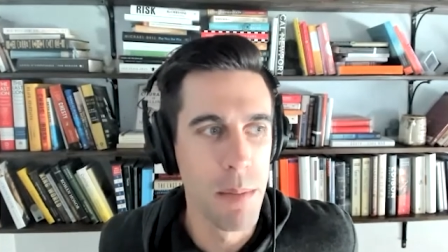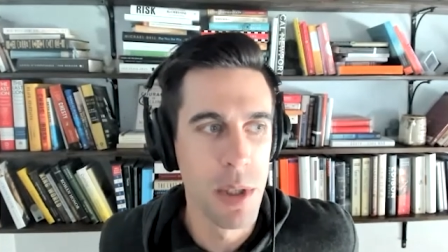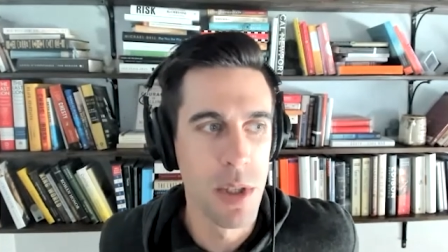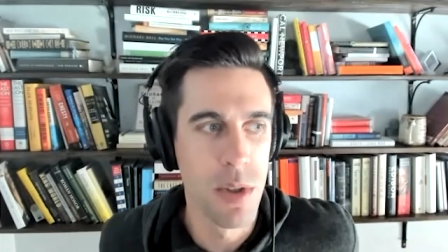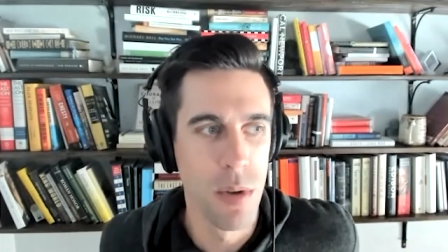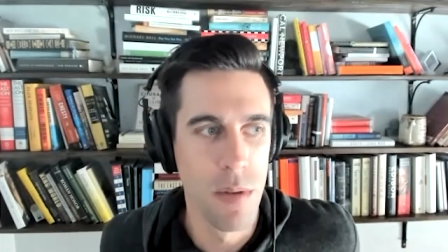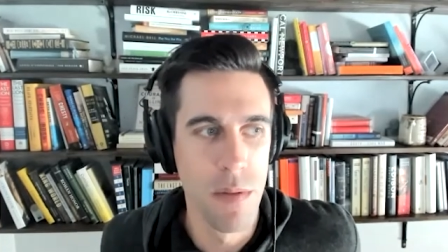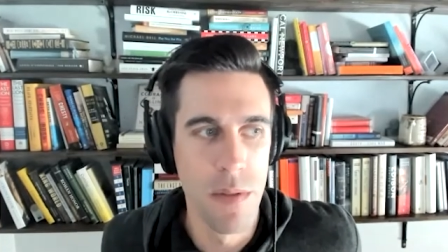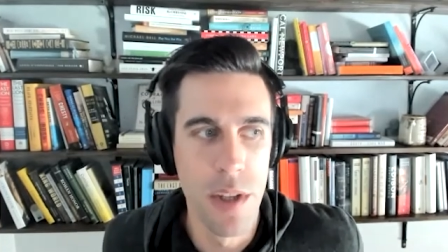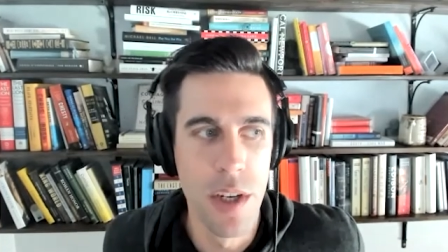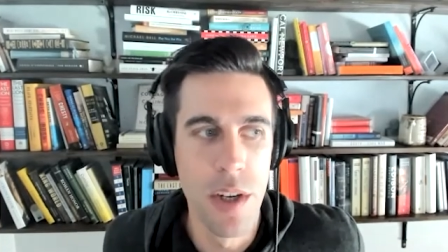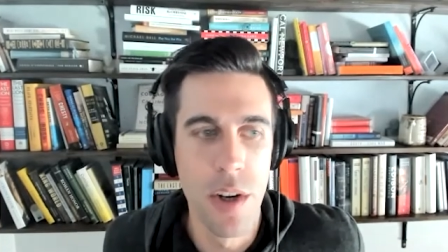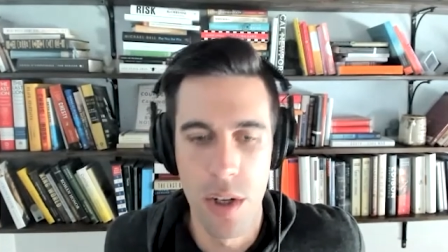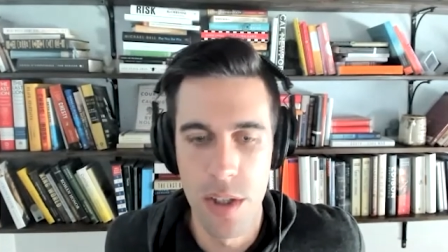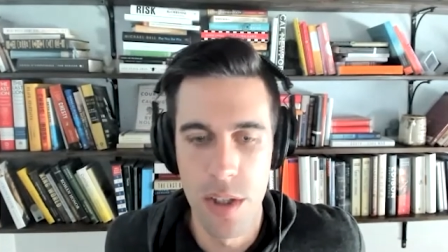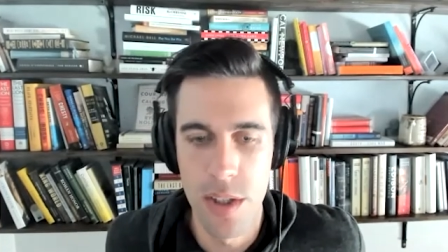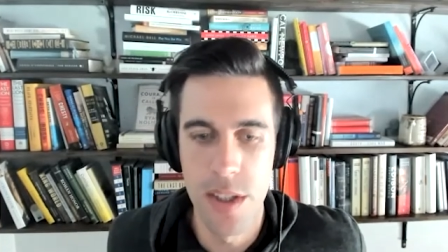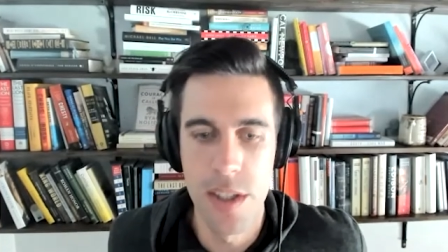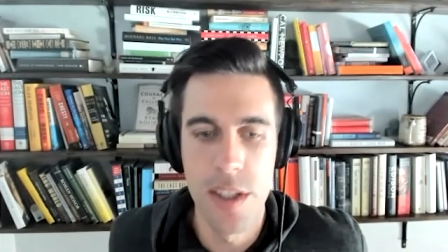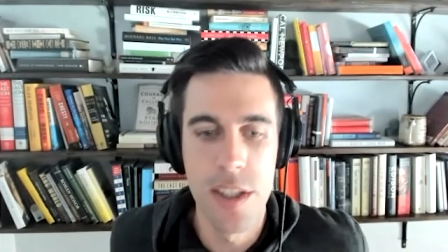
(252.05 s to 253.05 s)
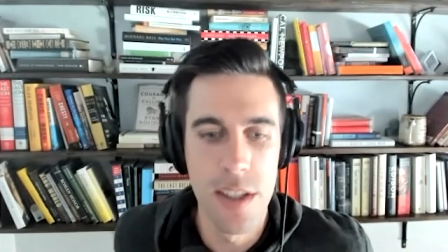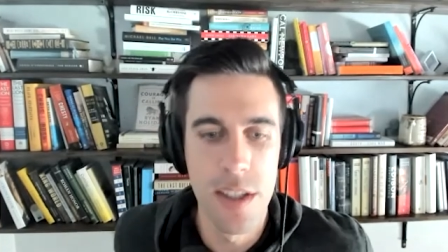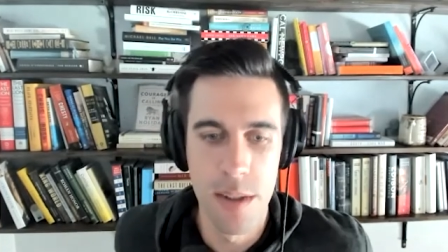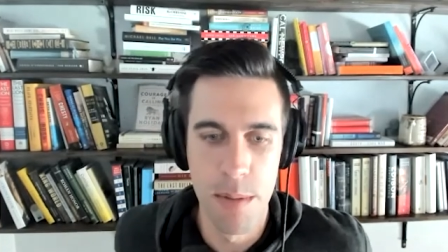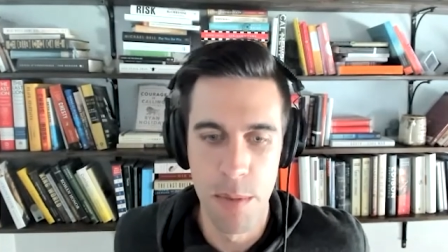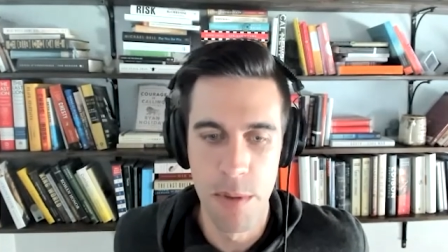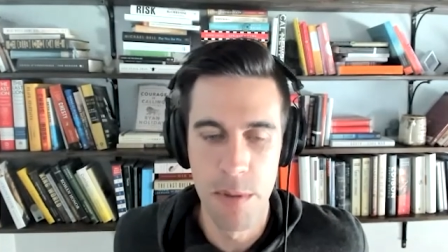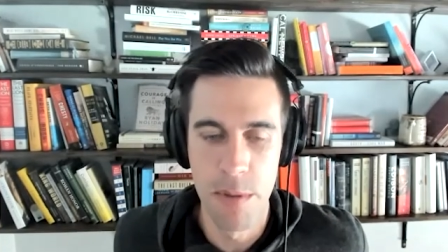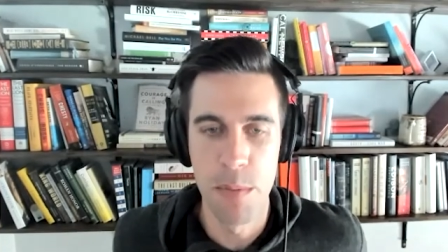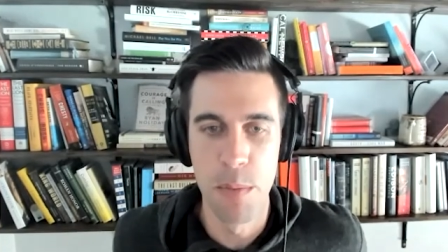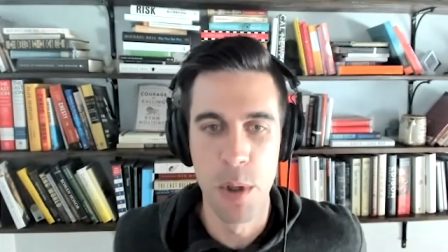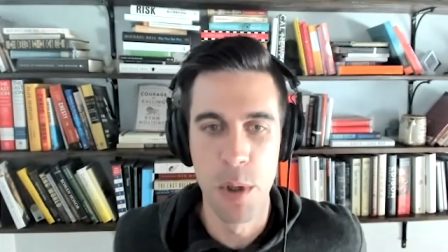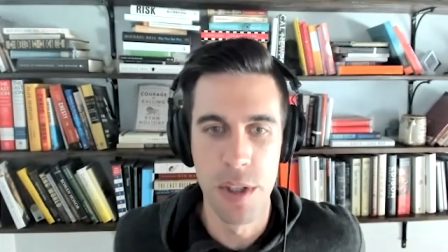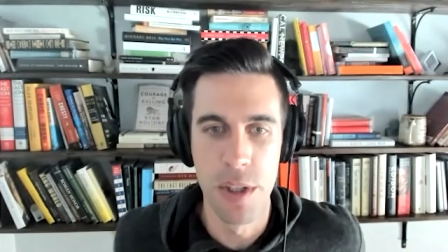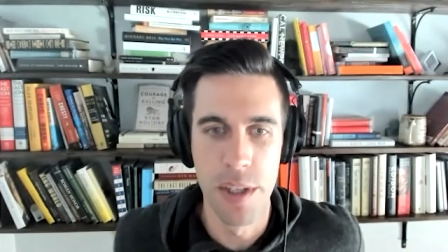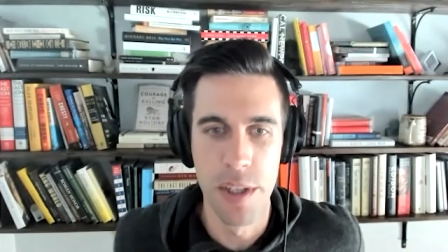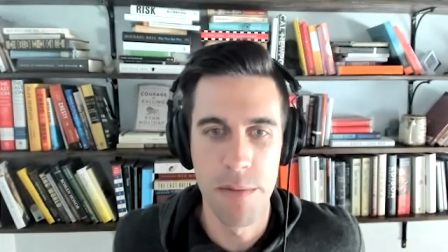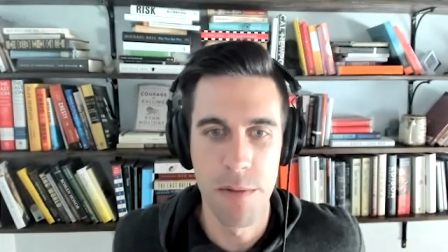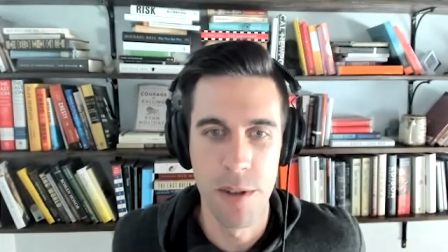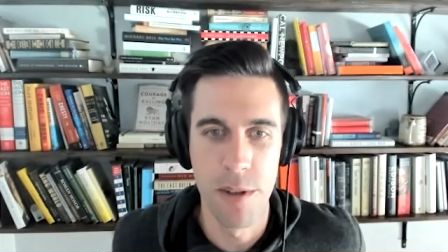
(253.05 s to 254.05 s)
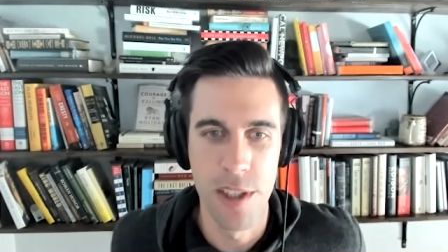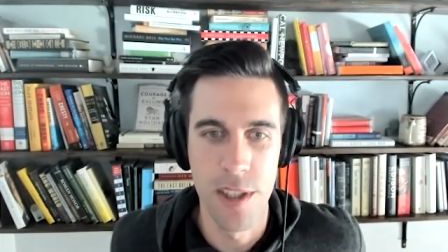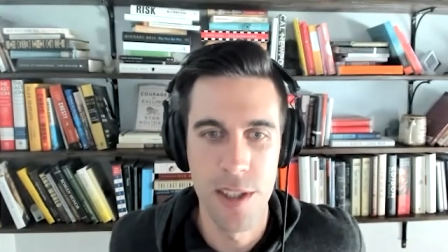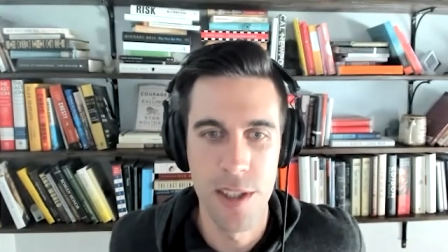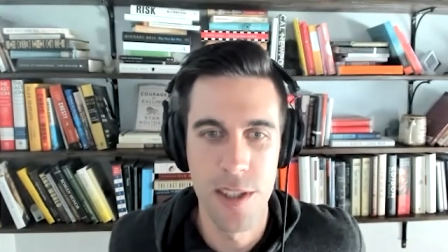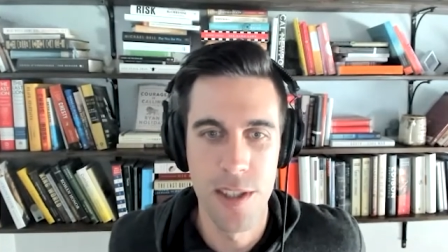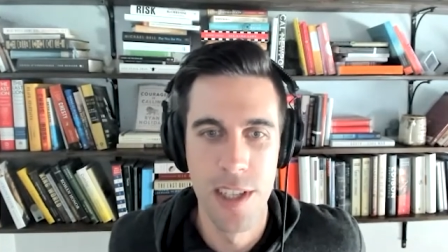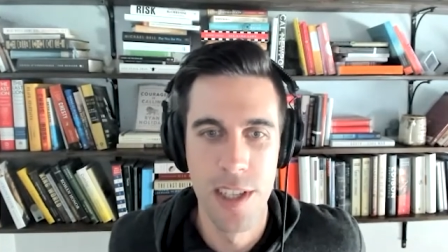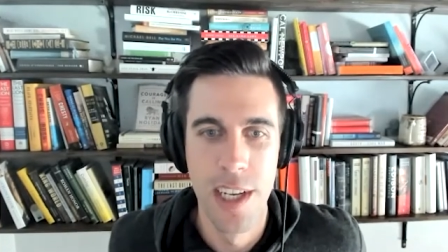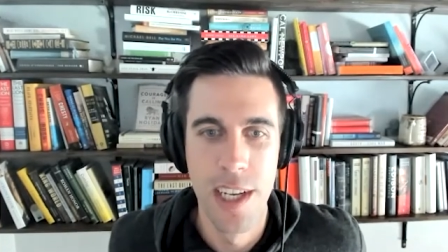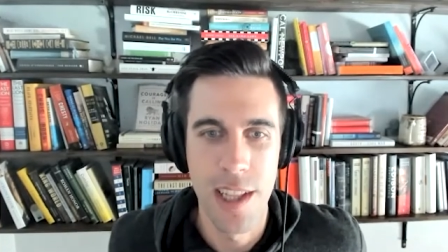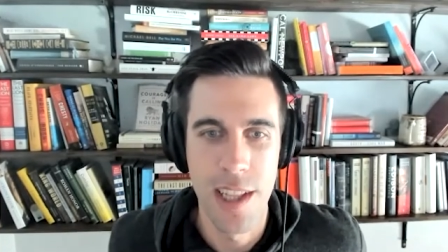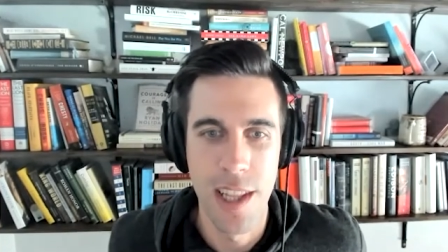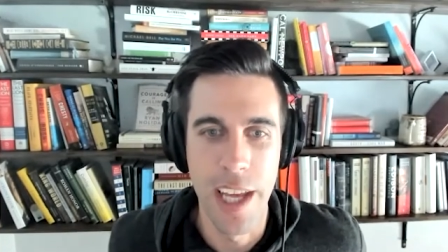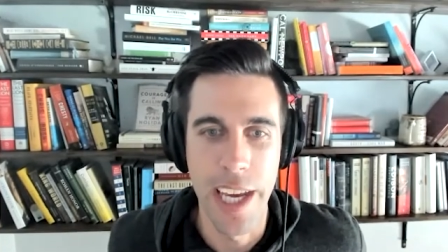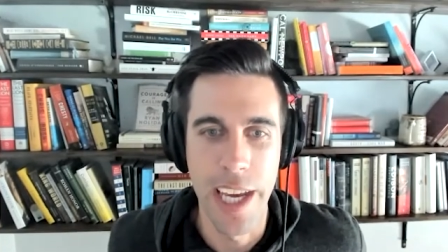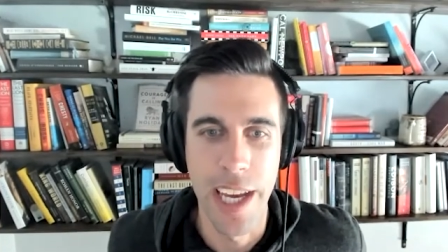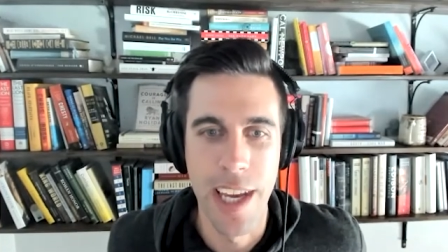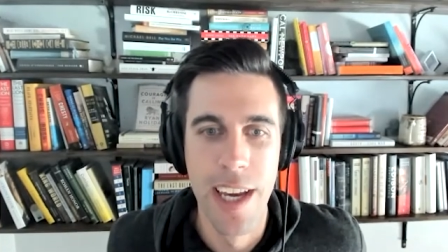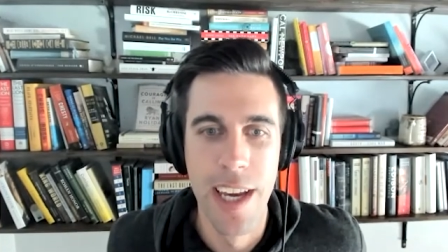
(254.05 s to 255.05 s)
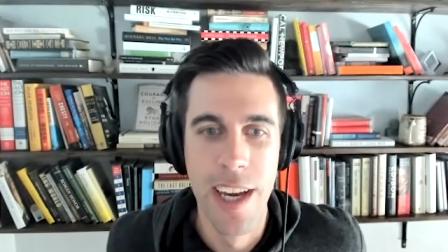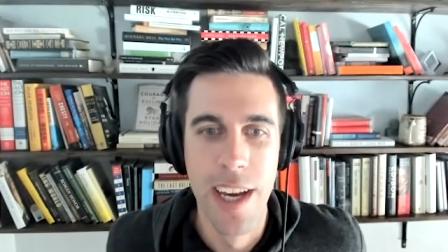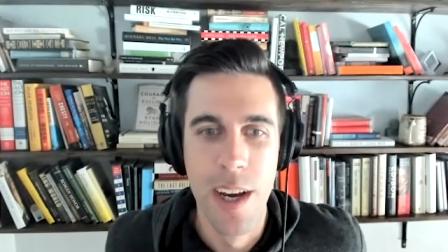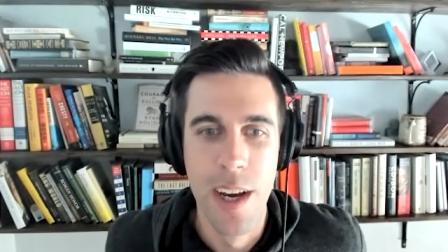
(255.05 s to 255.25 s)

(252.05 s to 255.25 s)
as sort of the narcissism of small difference. Like